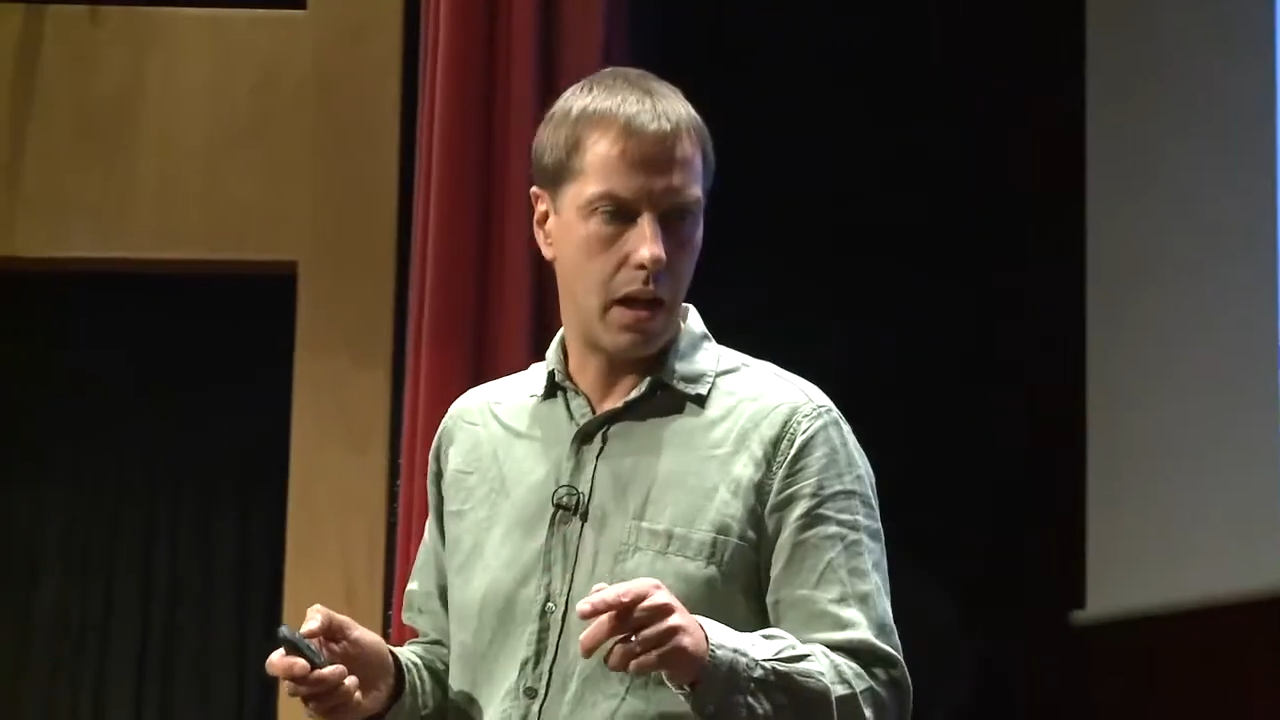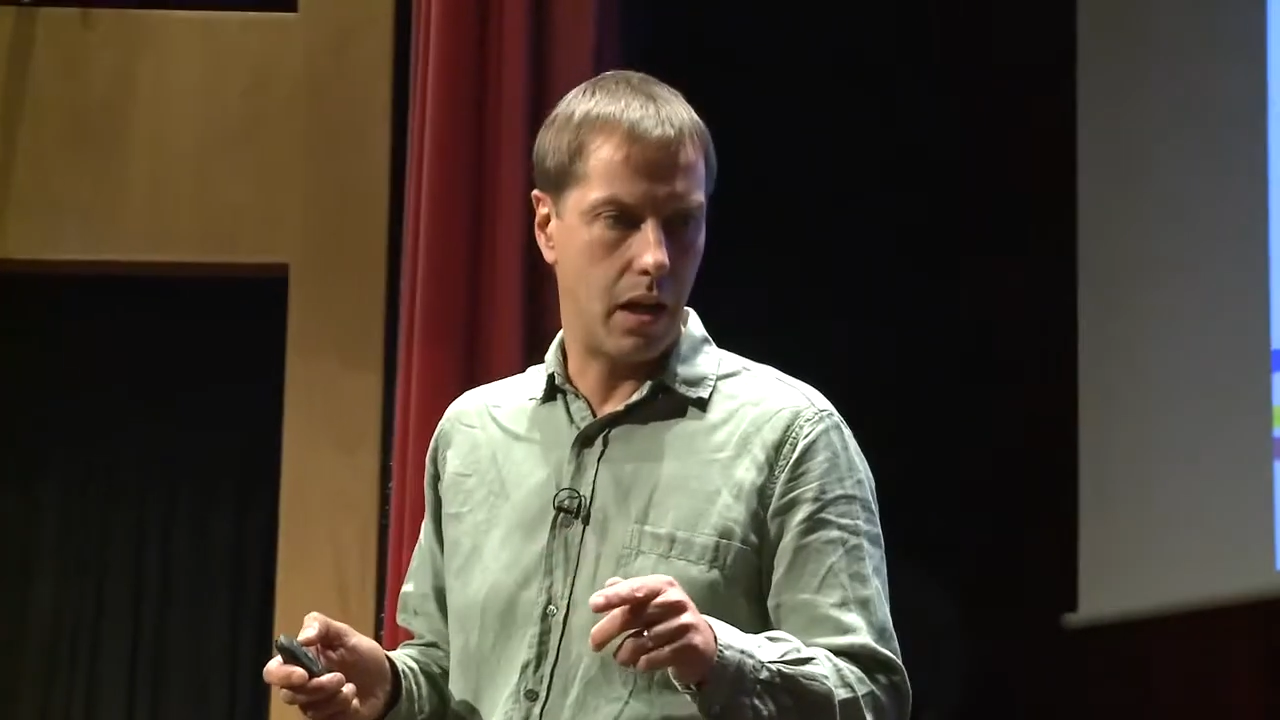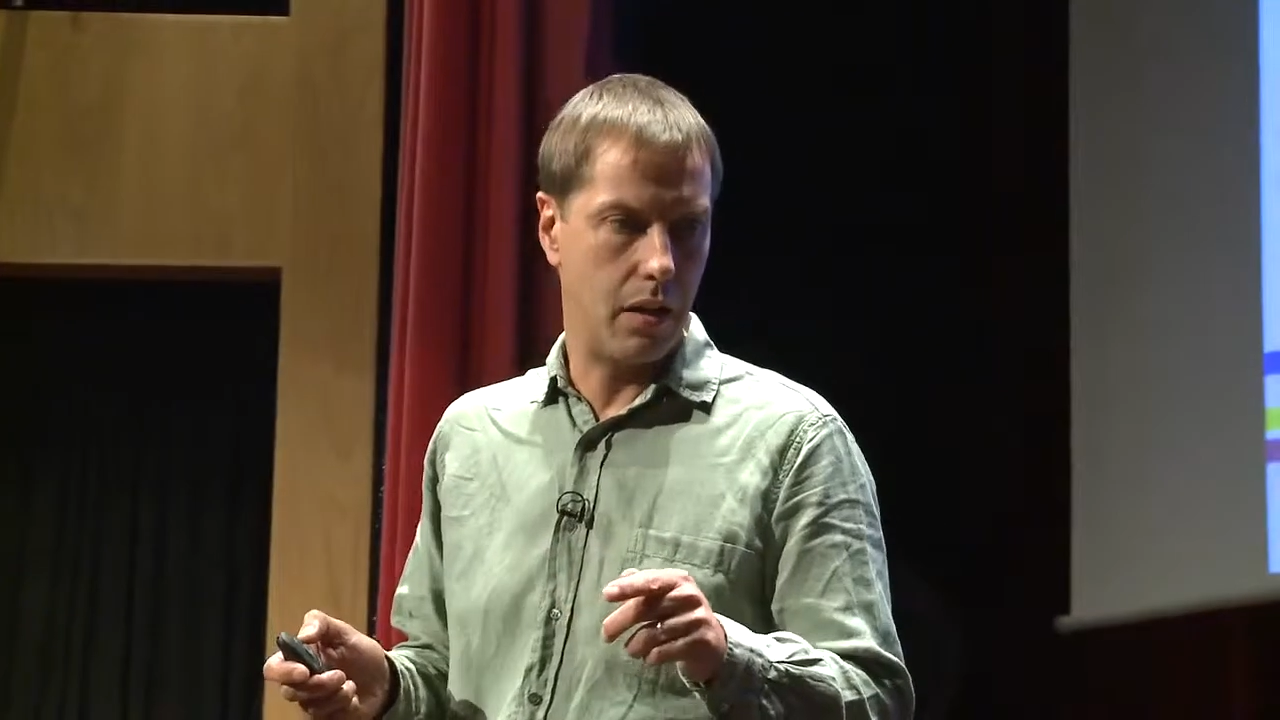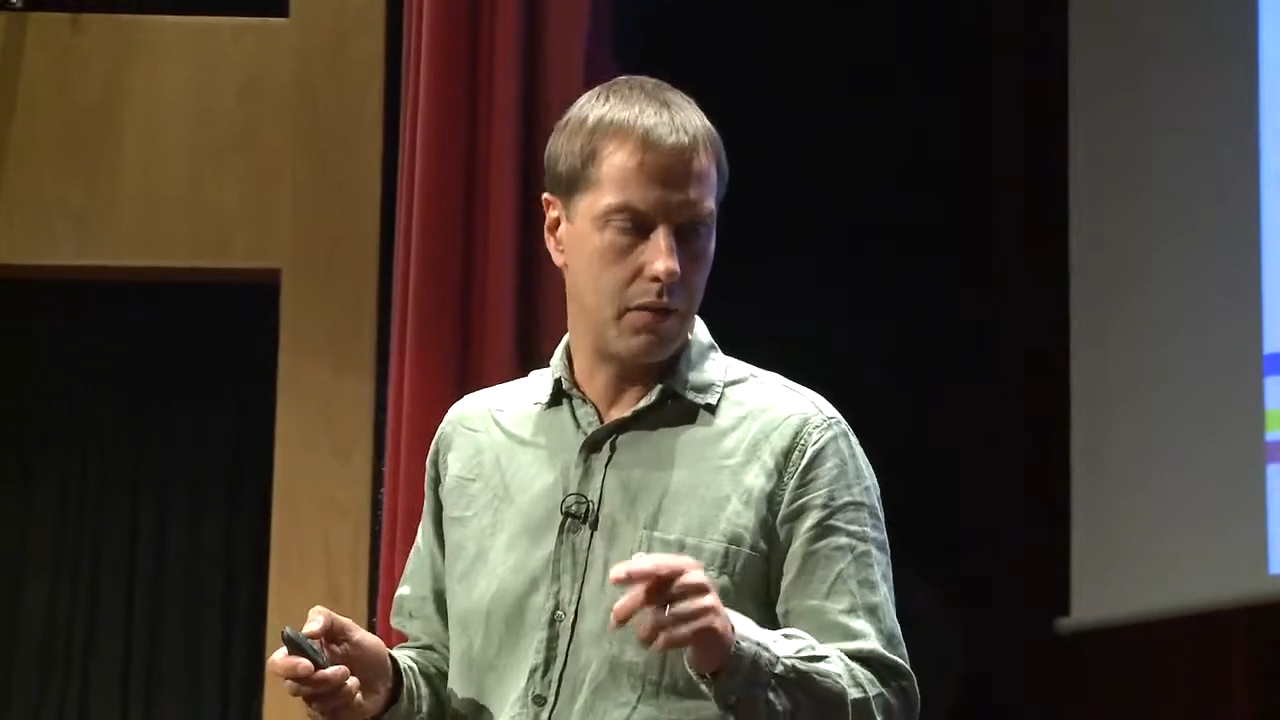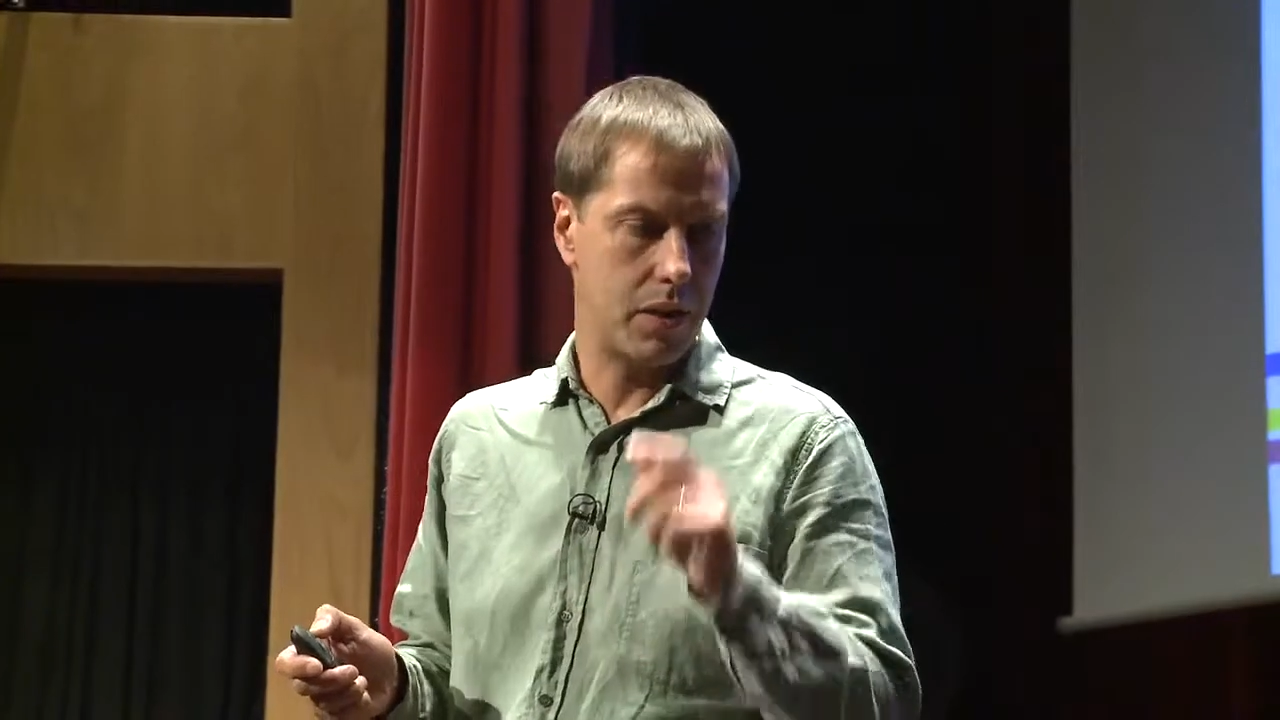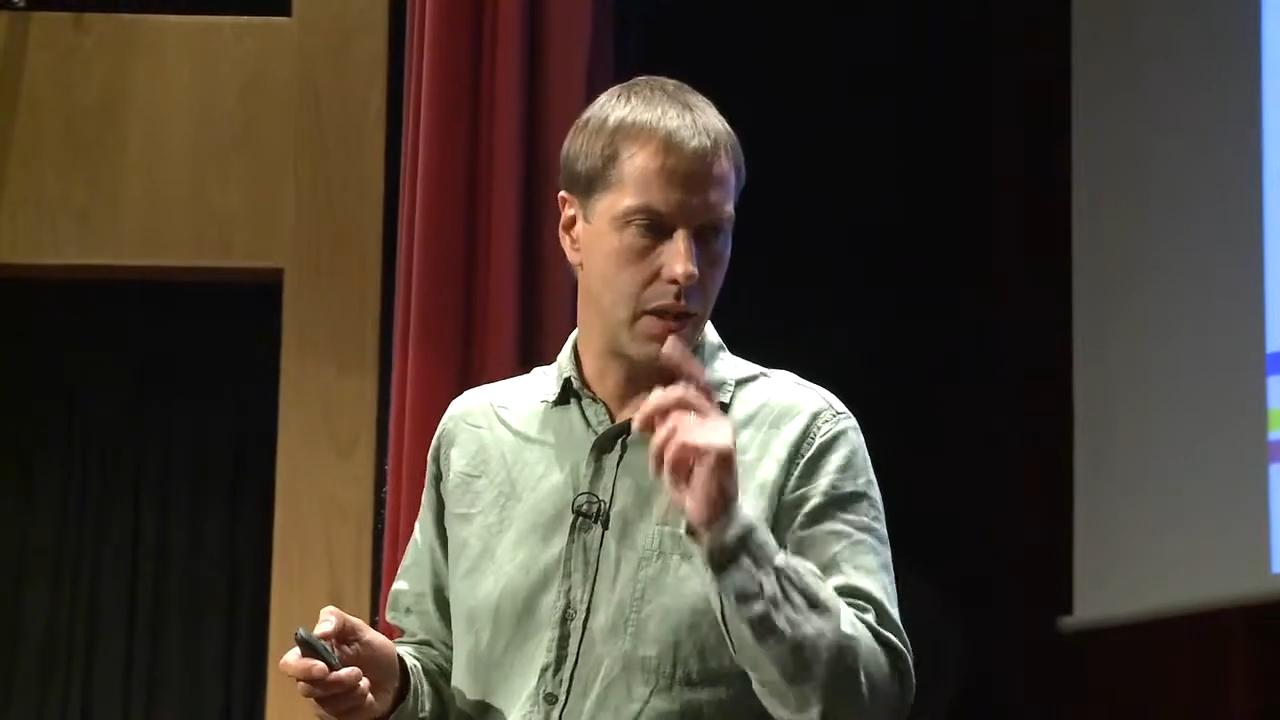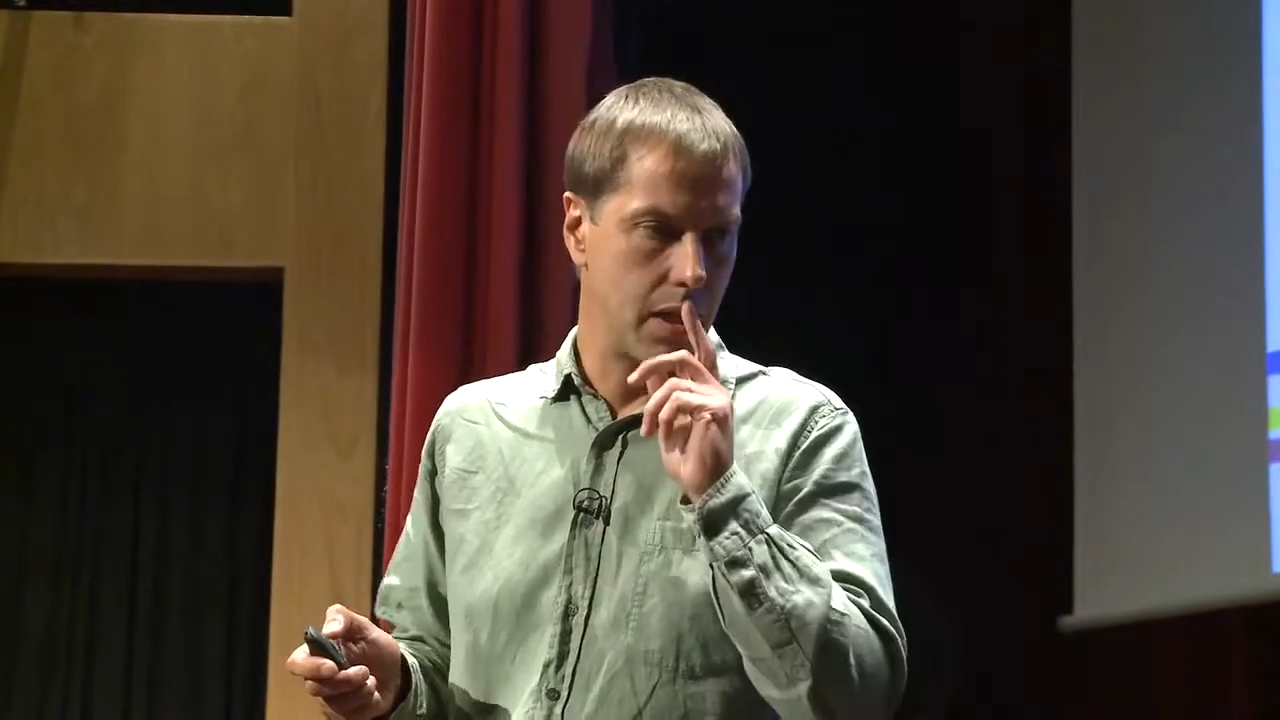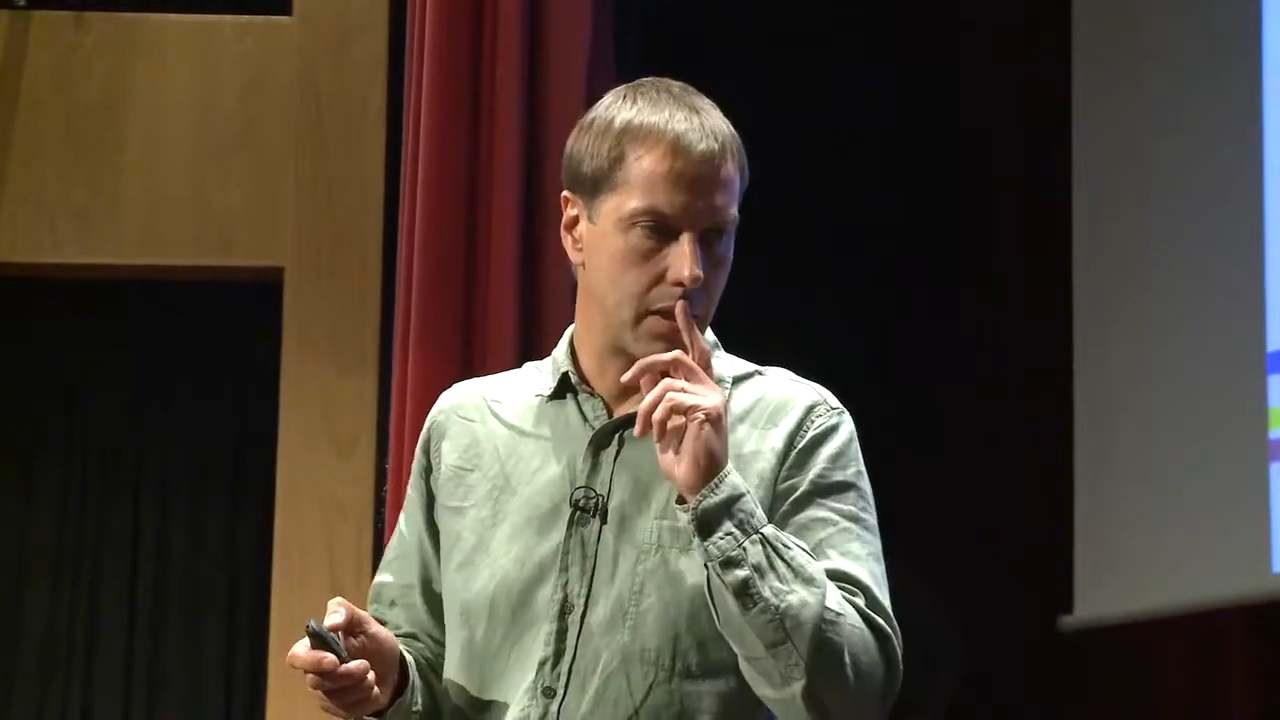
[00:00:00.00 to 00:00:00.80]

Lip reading: lives.